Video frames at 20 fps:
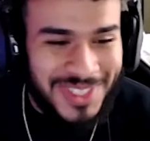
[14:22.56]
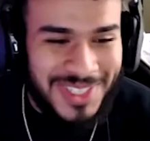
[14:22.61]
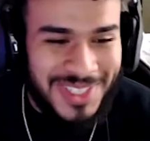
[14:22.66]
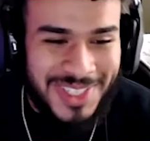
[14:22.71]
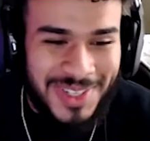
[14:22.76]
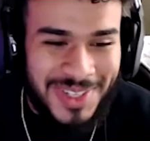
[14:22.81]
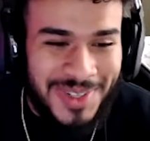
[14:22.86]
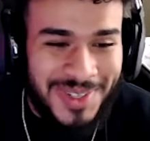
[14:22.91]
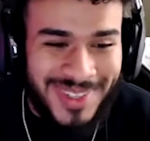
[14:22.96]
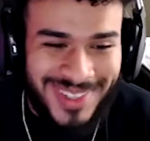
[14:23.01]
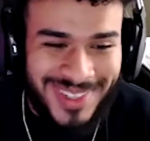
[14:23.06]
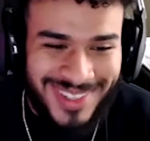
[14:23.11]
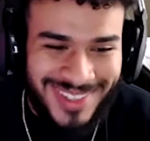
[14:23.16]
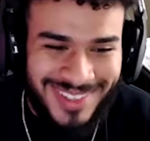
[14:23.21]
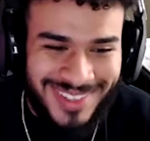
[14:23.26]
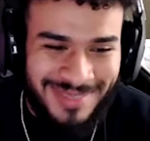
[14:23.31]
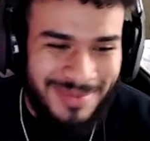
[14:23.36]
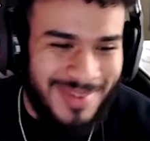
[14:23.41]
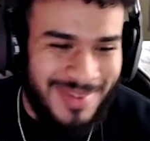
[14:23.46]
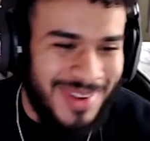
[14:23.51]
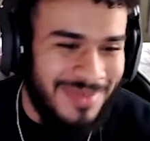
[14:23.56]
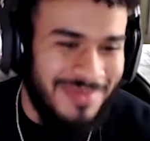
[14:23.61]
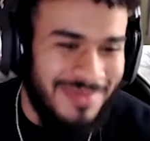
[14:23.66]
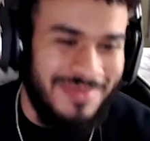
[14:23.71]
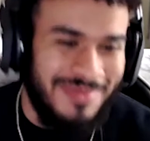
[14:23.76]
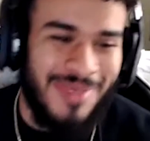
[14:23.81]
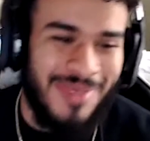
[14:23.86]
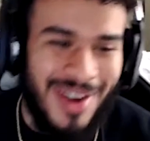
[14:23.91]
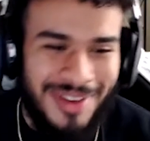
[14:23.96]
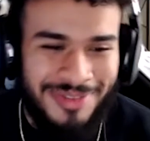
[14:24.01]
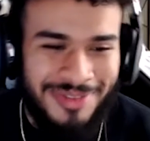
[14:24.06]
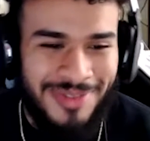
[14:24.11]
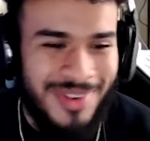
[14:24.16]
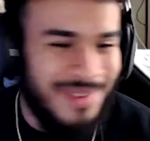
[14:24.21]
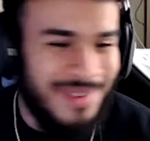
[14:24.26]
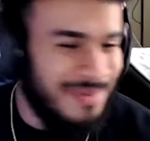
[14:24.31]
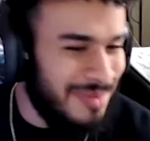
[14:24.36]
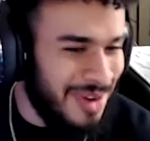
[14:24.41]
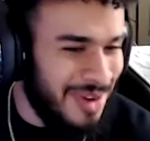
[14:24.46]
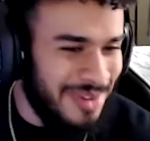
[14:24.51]
shoulder breath
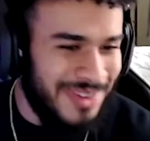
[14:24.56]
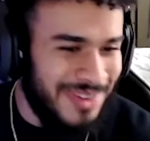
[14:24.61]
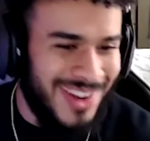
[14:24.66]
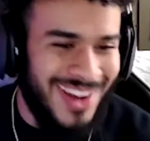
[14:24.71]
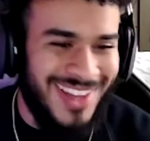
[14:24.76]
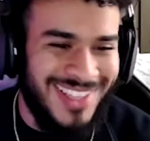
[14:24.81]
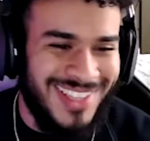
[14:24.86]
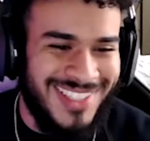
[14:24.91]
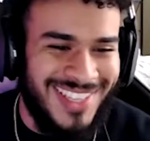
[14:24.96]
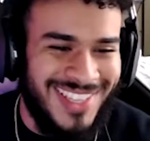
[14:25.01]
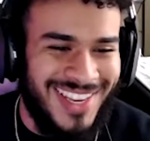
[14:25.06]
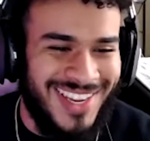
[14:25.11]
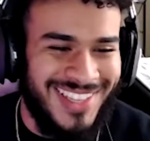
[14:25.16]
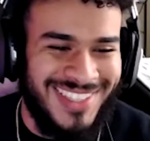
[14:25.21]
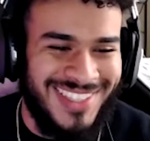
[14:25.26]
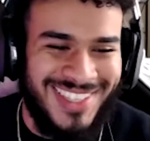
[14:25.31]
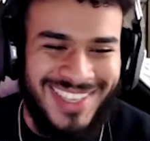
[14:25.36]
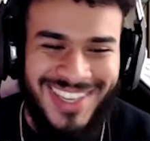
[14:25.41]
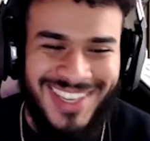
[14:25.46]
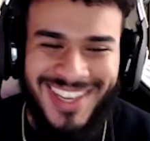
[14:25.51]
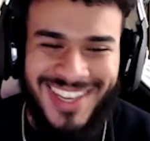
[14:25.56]
contact like